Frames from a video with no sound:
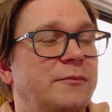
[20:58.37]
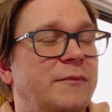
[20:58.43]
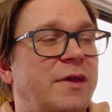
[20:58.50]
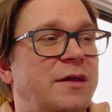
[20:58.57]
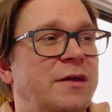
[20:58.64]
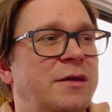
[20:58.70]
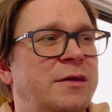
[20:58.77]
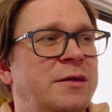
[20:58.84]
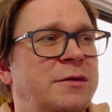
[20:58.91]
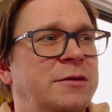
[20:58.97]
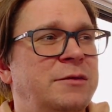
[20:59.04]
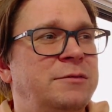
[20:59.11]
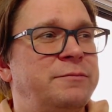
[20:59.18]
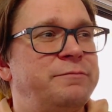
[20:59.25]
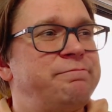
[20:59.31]

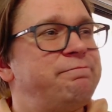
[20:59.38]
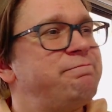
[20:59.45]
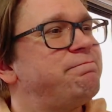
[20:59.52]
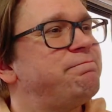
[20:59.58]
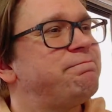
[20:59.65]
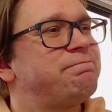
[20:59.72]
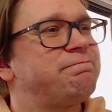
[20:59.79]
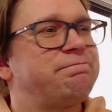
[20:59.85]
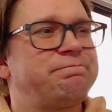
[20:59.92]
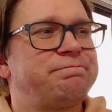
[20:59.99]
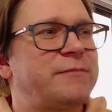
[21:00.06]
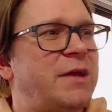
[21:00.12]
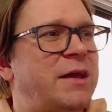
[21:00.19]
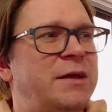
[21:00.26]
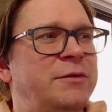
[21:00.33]
I
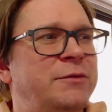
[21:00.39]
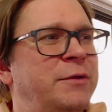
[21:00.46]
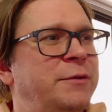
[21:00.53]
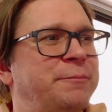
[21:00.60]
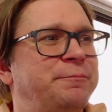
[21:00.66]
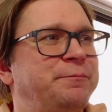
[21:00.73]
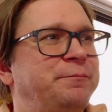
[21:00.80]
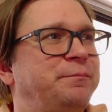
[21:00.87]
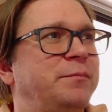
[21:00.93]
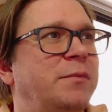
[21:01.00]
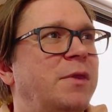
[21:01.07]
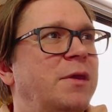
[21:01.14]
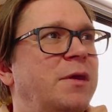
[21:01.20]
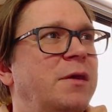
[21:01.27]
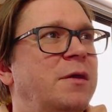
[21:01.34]
don't know.
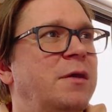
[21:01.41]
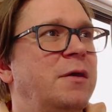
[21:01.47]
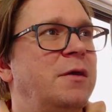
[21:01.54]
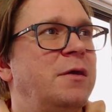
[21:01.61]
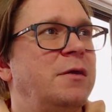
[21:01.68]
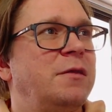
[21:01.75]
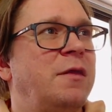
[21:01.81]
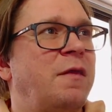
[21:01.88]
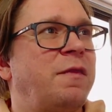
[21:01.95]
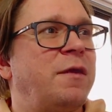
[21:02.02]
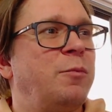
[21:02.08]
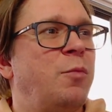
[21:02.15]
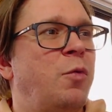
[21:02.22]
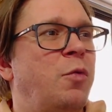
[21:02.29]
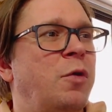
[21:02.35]

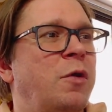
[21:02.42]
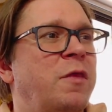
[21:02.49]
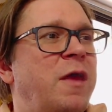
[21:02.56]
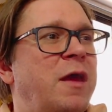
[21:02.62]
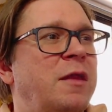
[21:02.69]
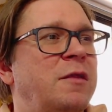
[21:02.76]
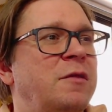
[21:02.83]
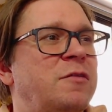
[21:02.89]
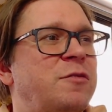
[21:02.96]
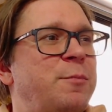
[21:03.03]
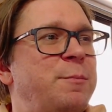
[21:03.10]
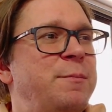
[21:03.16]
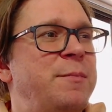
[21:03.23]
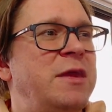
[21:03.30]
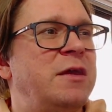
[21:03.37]
Nothing more than
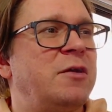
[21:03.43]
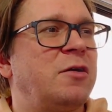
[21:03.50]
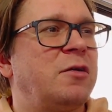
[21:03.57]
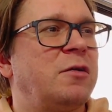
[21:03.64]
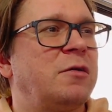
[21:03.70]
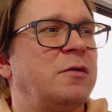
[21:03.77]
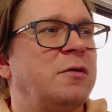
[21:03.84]
mere.